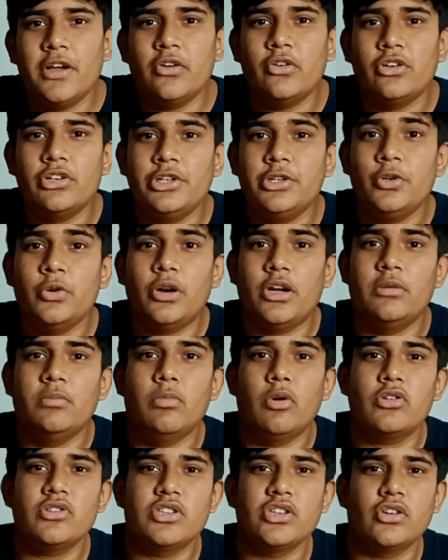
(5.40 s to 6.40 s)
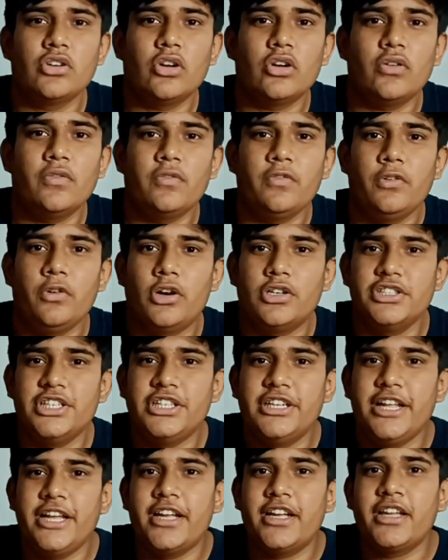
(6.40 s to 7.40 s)
we are going to do unboxing of
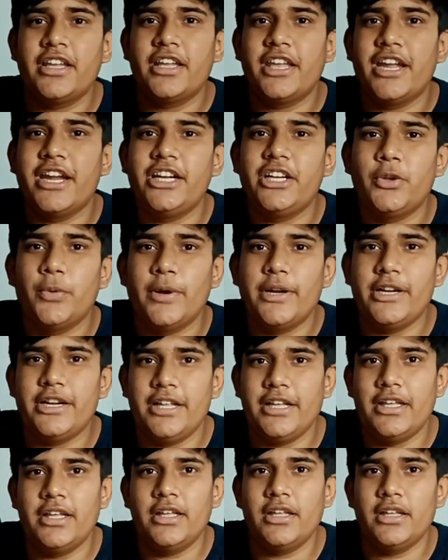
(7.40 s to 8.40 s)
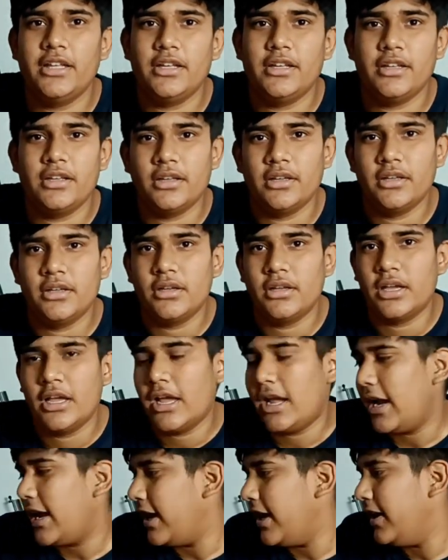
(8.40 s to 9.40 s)
Logitech K120
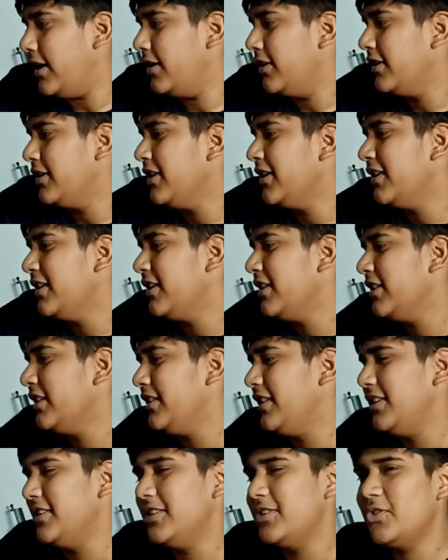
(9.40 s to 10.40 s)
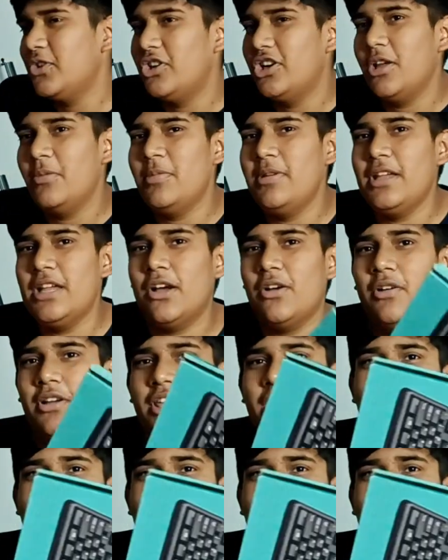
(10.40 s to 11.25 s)
and this is gonna be our